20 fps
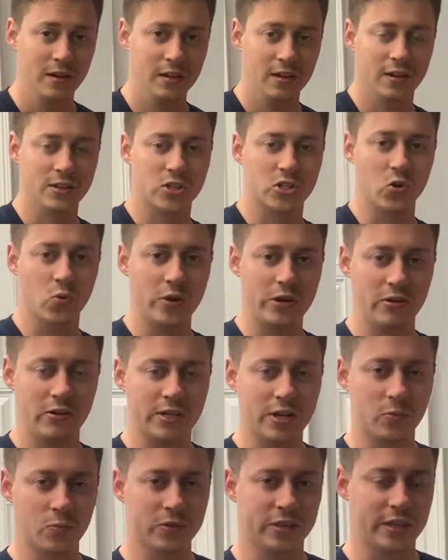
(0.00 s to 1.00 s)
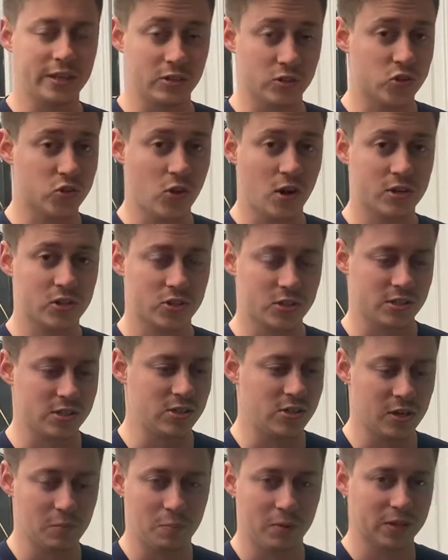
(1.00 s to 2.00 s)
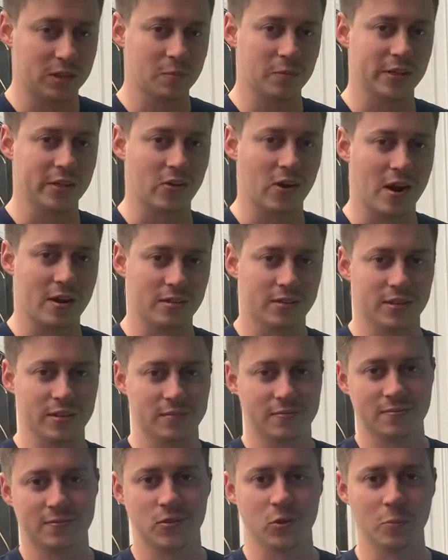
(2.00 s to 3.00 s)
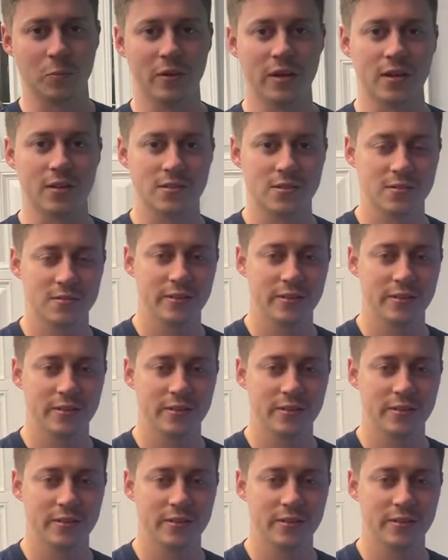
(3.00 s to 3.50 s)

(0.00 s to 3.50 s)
And so when you're done with the instructions, you could put them in the ground and they grew plants.